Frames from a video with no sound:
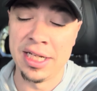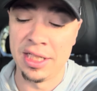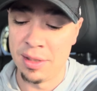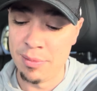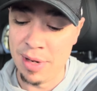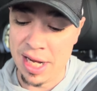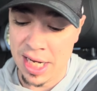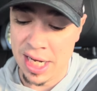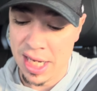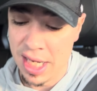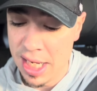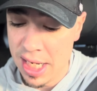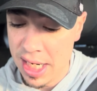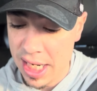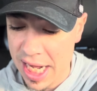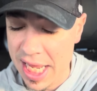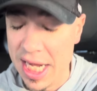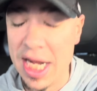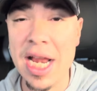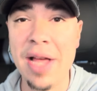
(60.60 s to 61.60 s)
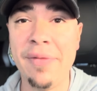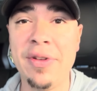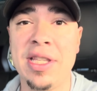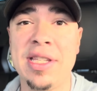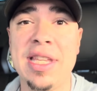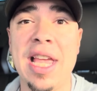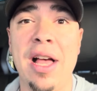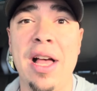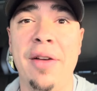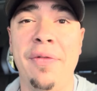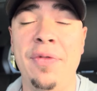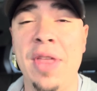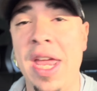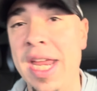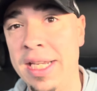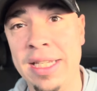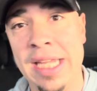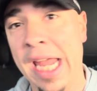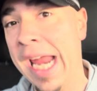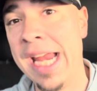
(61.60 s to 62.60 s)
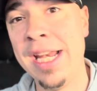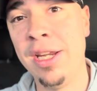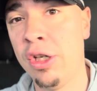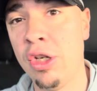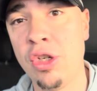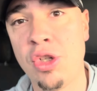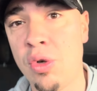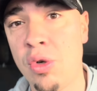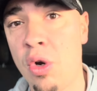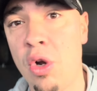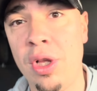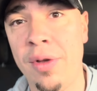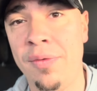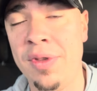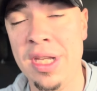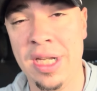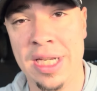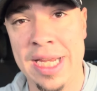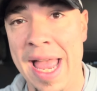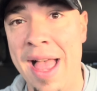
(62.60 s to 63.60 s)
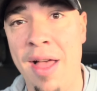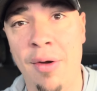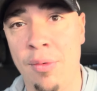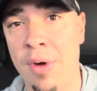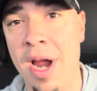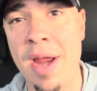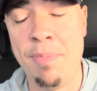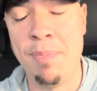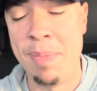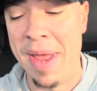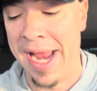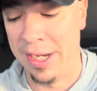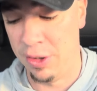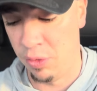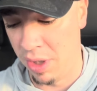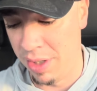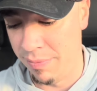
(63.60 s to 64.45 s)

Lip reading: to me. In and of itself, they gained control of the account right back 20